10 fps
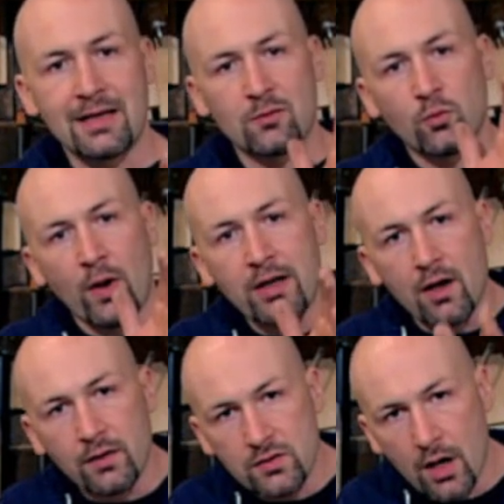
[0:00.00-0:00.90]
get right
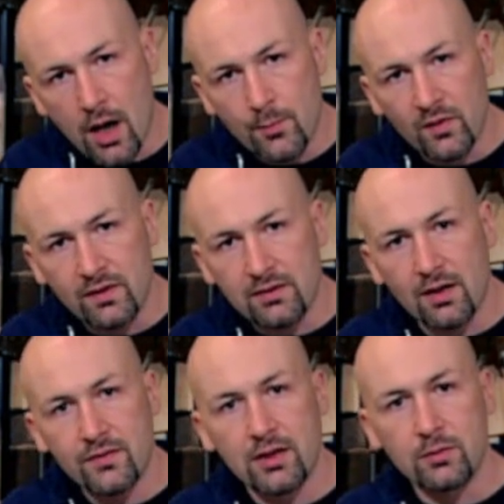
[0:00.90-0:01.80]
on top of the
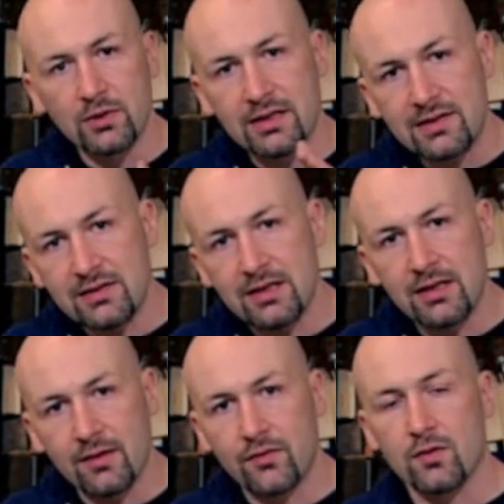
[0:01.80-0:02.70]
dovetail and really see
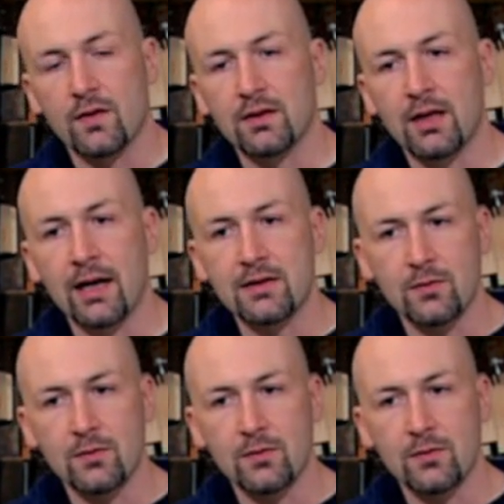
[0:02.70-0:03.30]
if you're on the line.